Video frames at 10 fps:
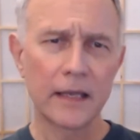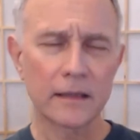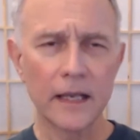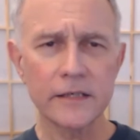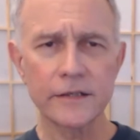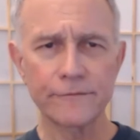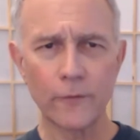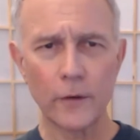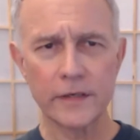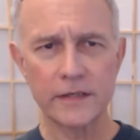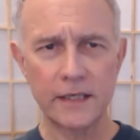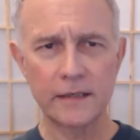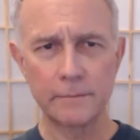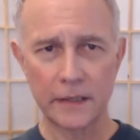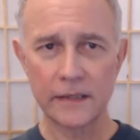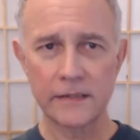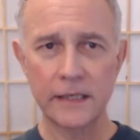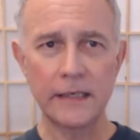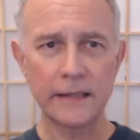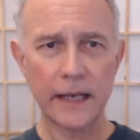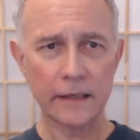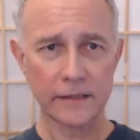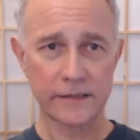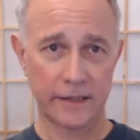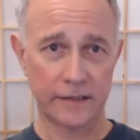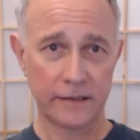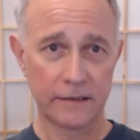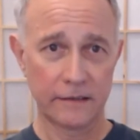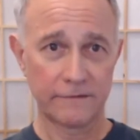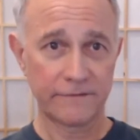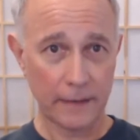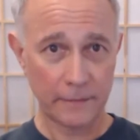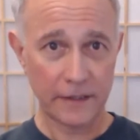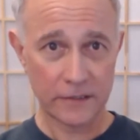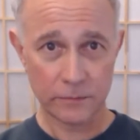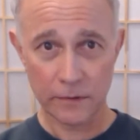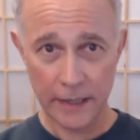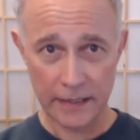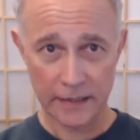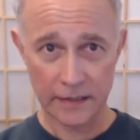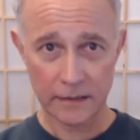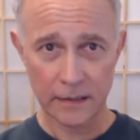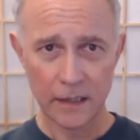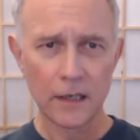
In less than 14 minutes, he nails it. Feminists will hate it.